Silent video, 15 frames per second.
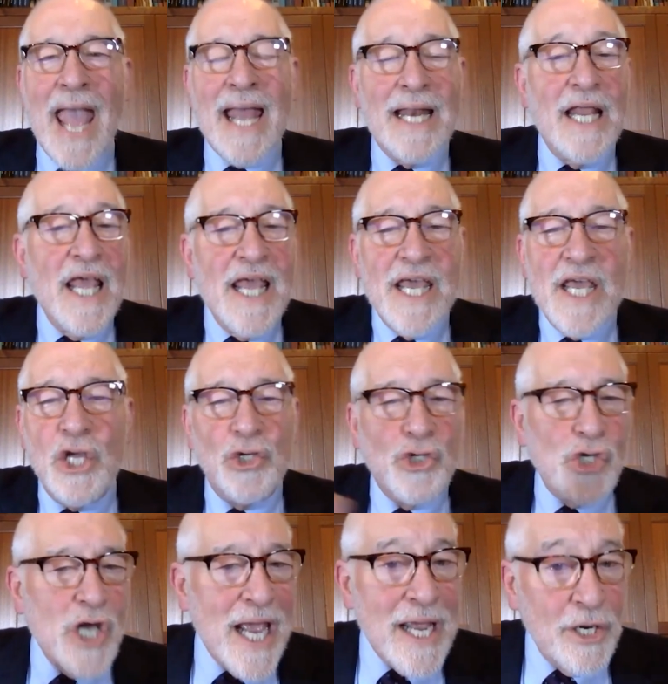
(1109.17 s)
and he
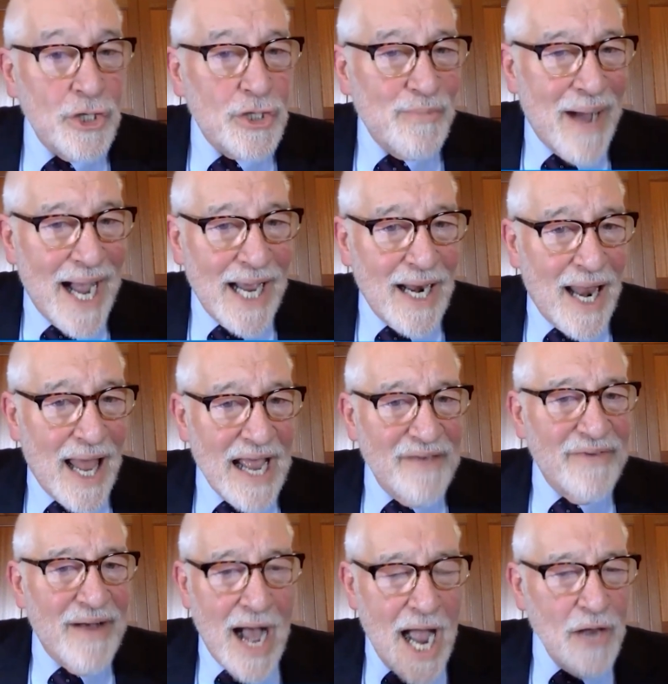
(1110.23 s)
changed my
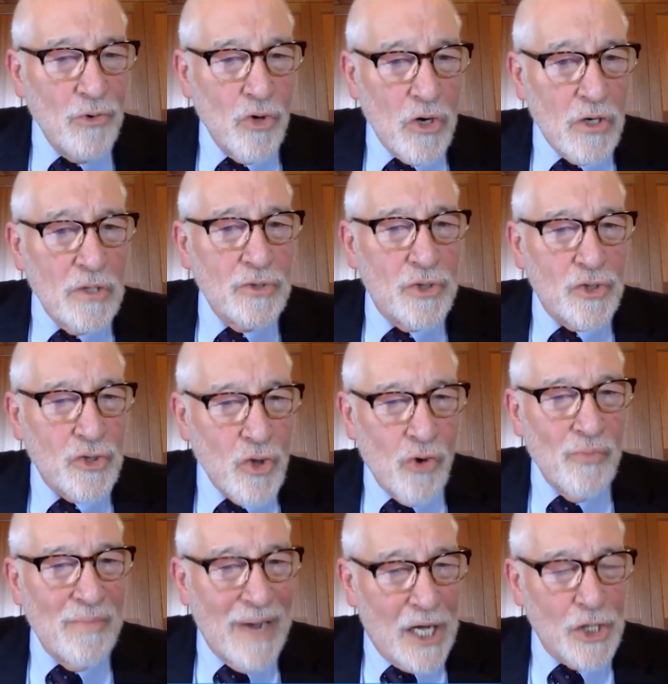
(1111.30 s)
life. I learned
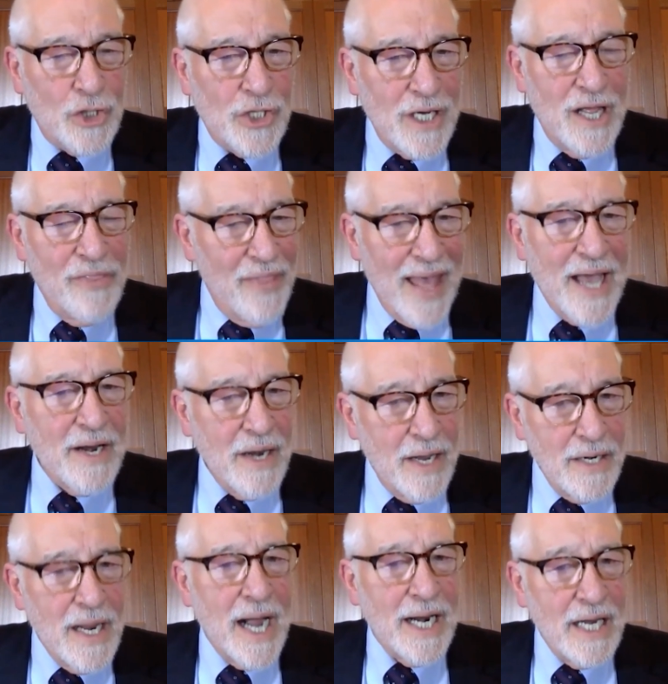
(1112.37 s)
so much in that
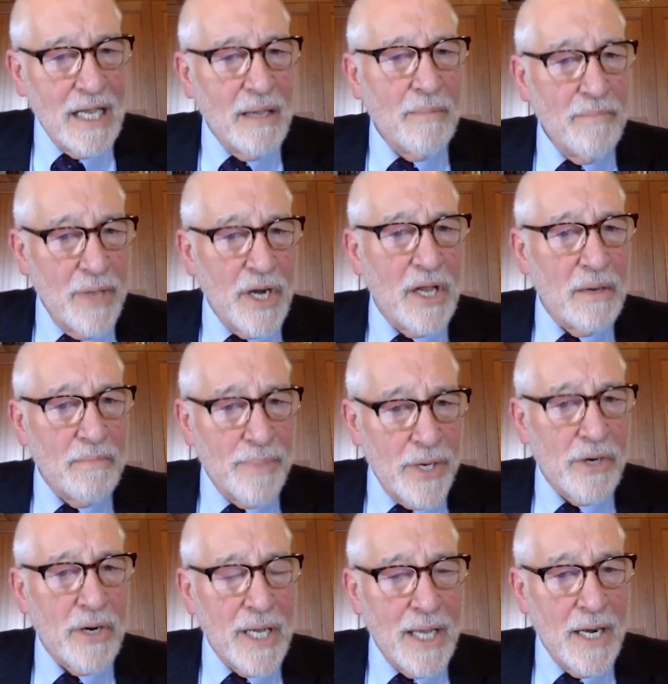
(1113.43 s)
90-minute
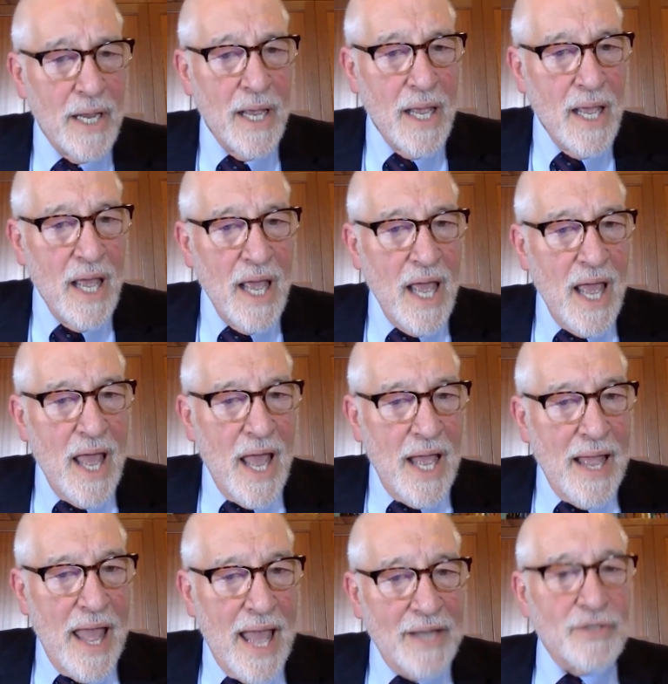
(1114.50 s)
period.
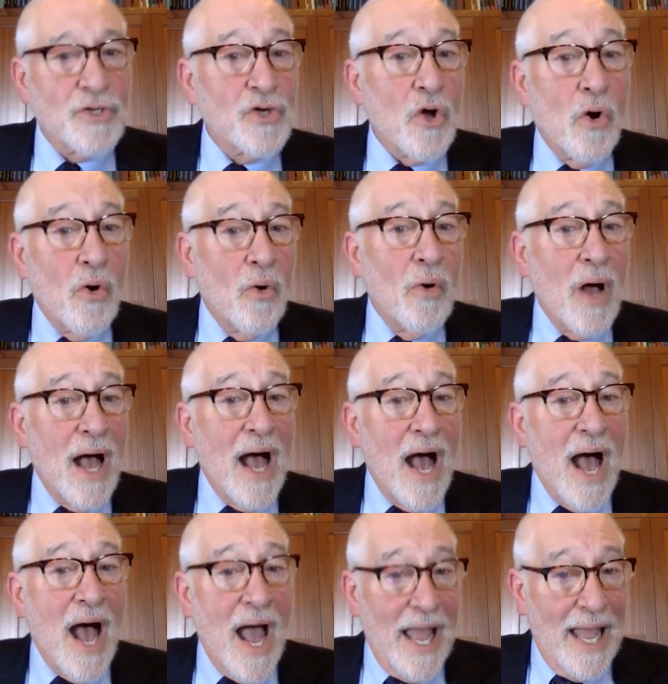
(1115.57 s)
And so
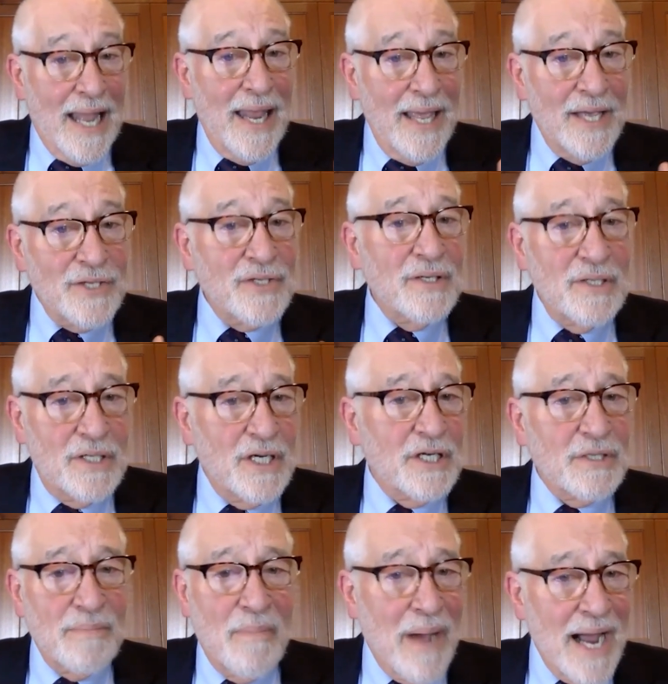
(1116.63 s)
it isn't
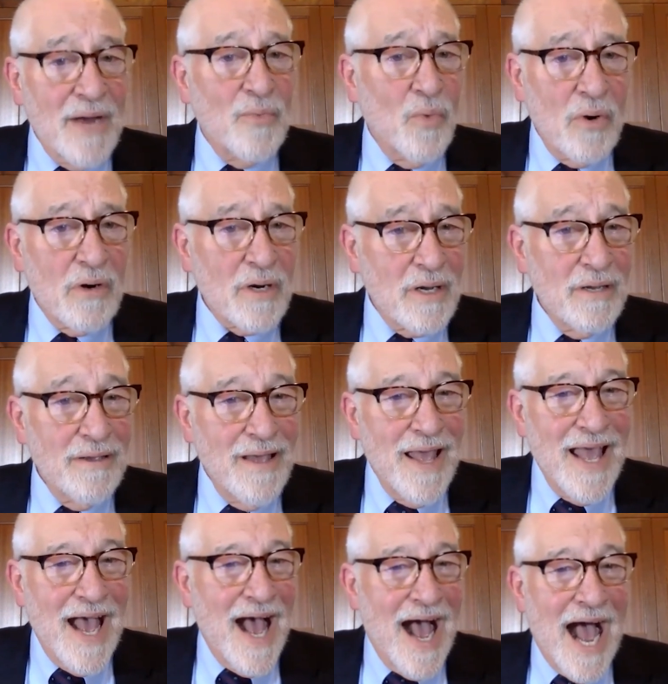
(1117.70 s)
just my work.
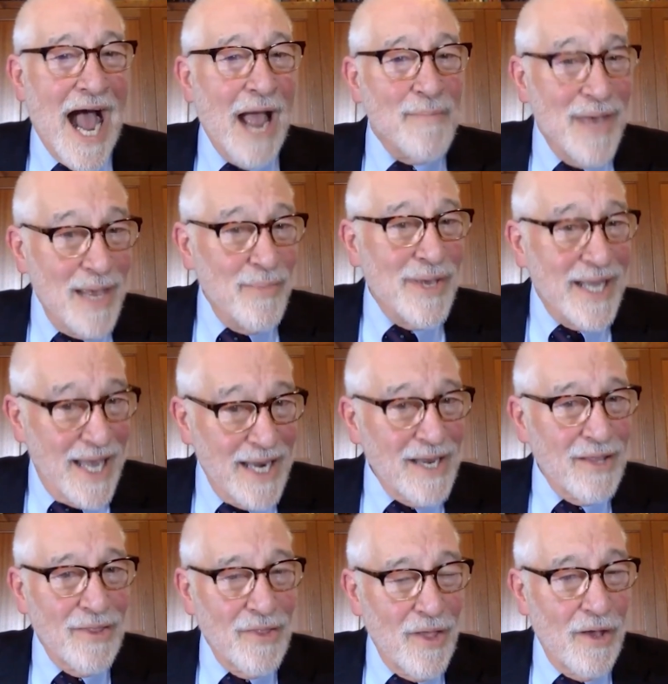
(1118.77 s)
I may be
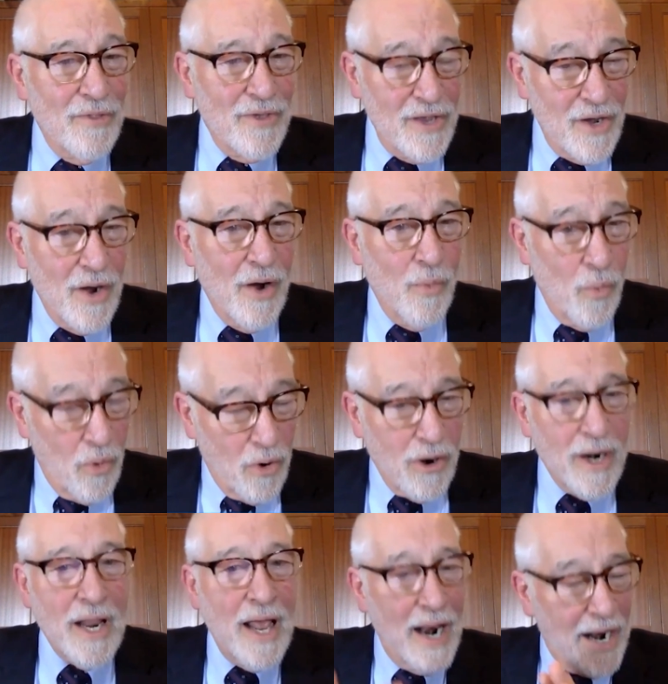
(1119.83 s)
getting the
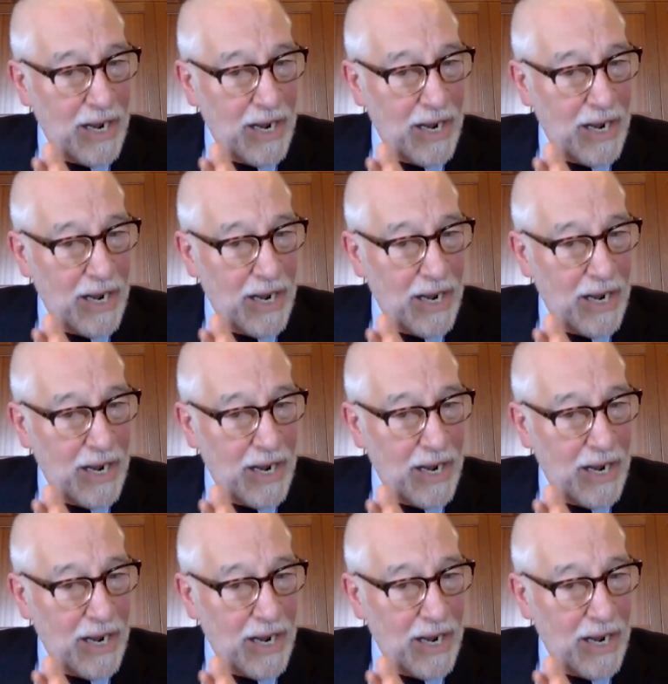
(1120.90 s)
award,